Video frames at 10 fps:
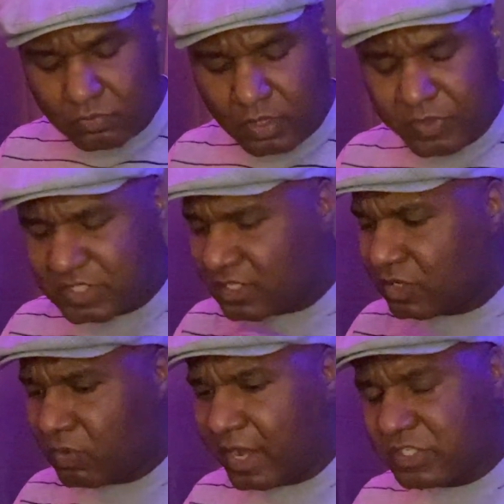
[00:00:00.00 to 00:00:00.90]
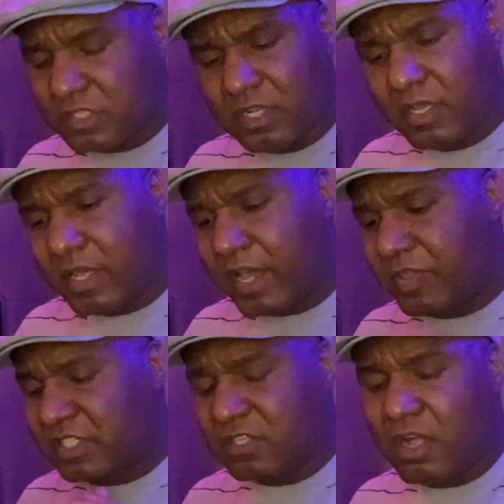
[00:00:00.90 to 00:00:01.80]
this is a good watch.
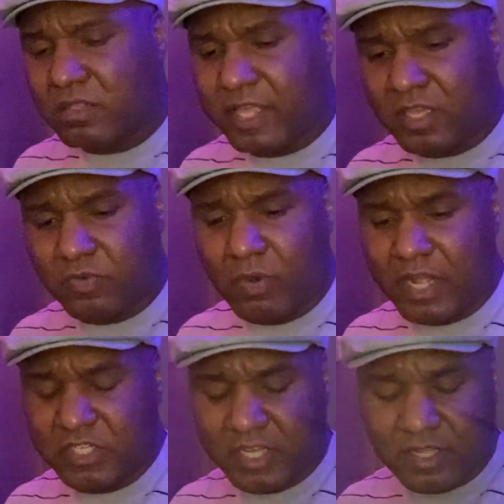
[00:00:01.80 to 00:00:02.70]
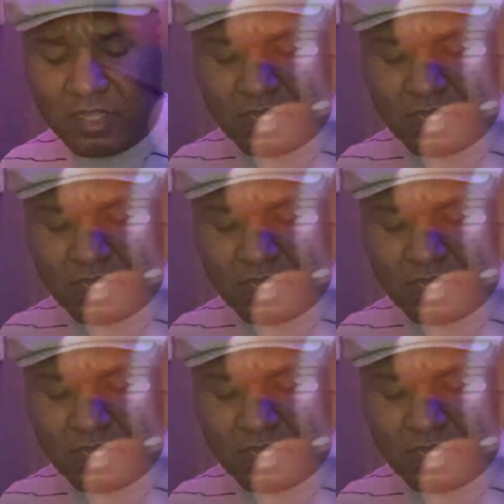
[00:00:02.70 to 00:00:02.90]
This is all. Thank you for watching.